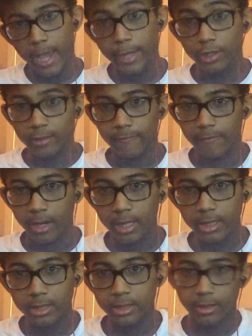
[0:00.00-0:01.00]
And your
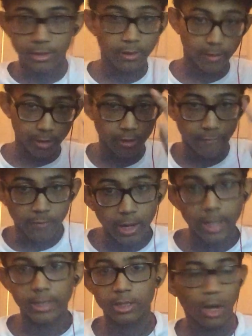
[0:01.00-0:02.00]
friends, your
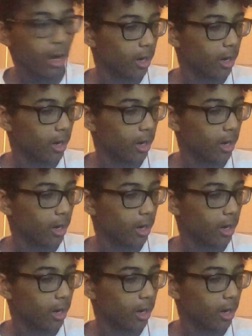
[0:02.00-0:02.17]
friends